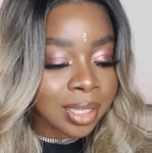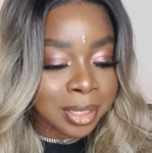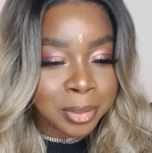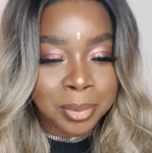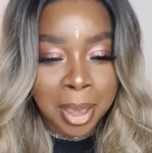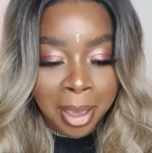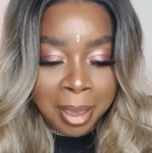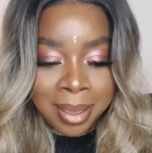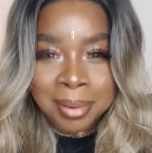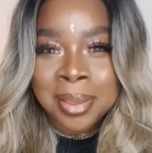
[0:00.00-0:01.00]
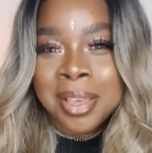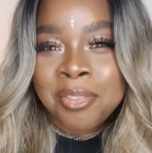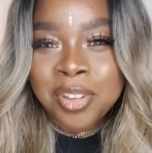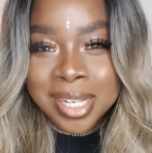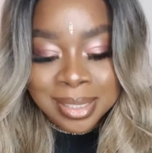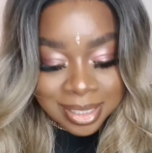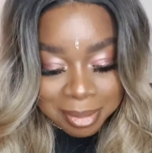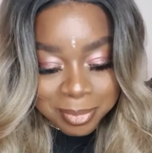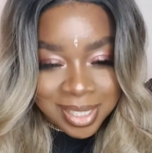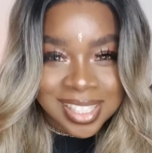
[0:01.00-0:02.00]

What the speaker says: You know, I feeling tempted